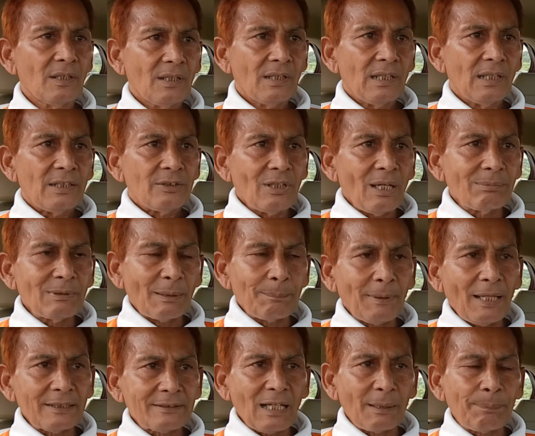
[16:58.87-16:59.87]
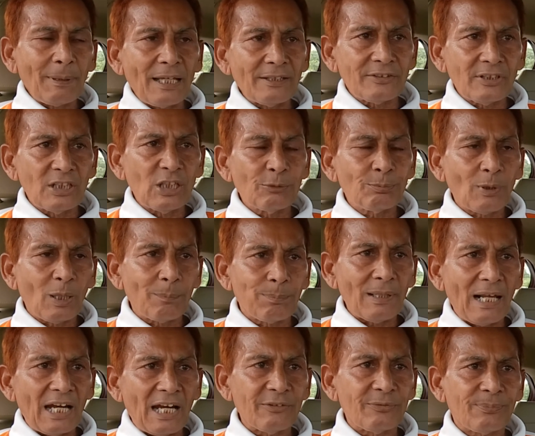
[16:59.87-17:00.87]
You have to maintain a sound physical
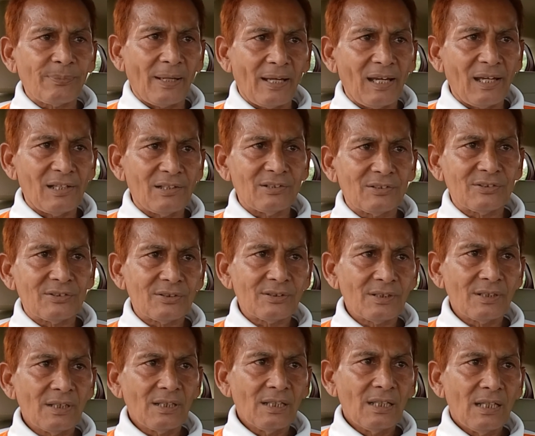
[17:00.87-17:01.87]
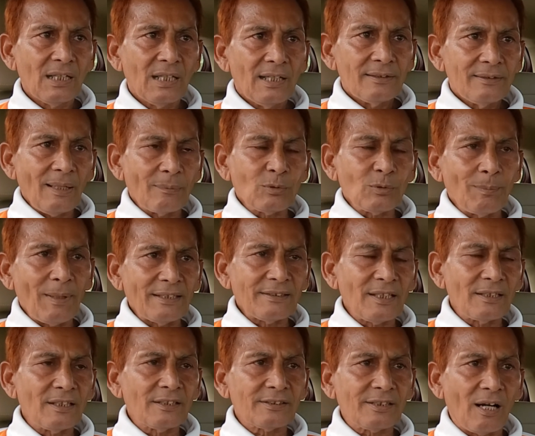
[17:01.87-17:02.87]
health. You have to maintain a very
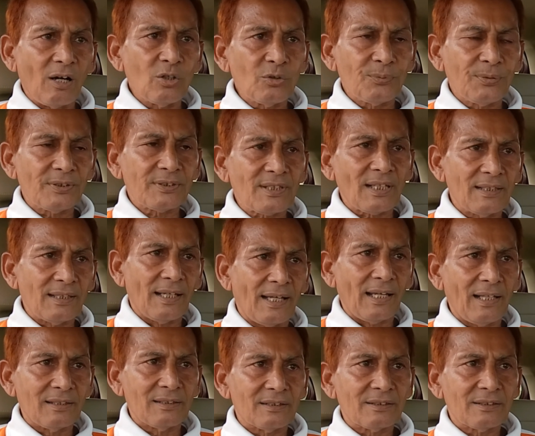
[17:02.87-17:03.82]
disciplined, controlled mind,